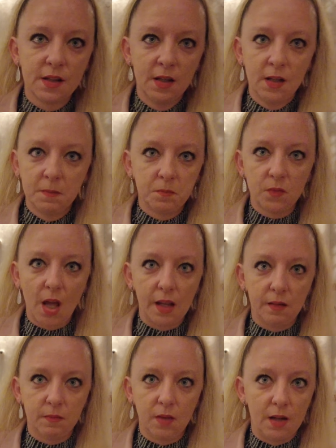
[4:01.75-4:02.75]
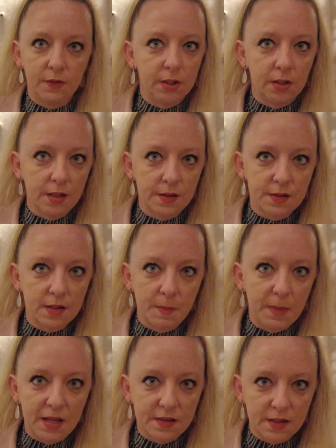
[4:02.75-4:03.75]
I love it. It's
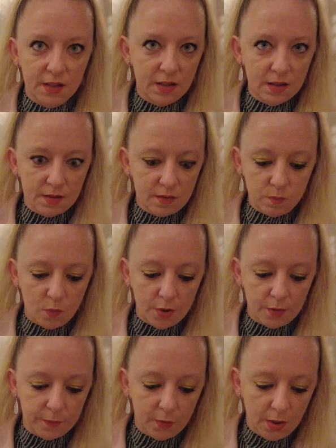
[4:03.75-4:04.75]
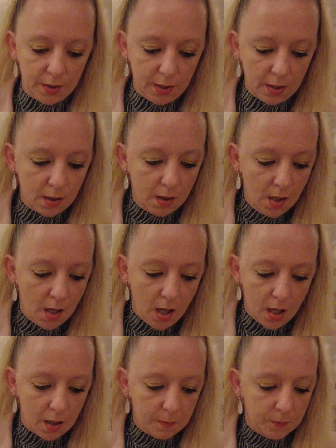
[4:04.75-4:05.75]
amazing. It's wonderful in here.
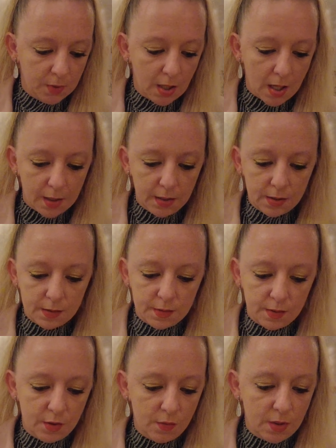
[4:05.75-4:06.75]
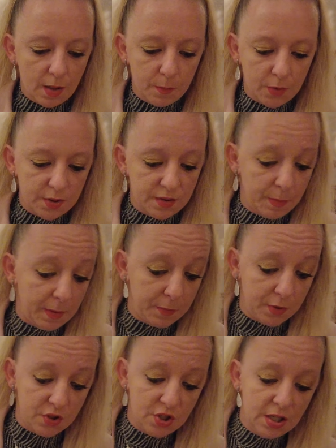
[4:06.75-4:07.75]
The onions, the cucumbers, the
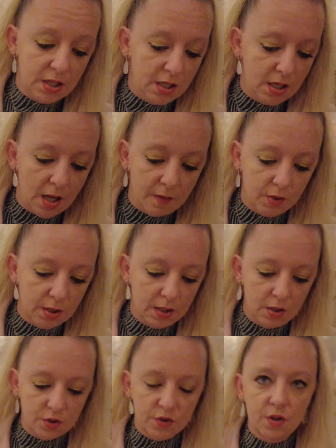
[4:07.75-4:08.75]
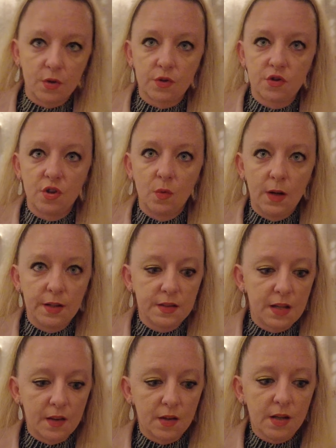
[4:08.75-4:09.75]
pepperoncini, everything just goes so well
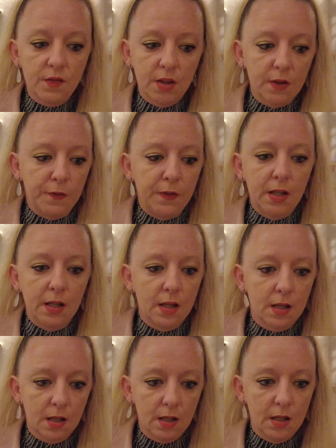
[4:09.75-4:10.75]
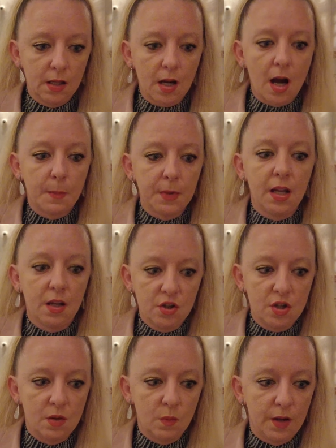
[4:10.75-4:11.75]
together. Even the fig in
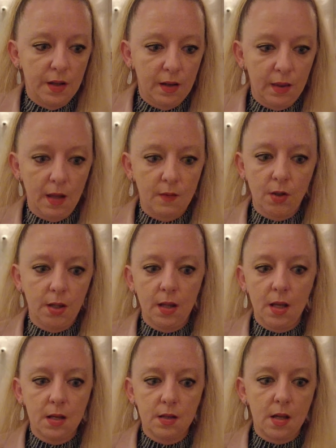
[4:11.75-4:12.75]
combination with everything.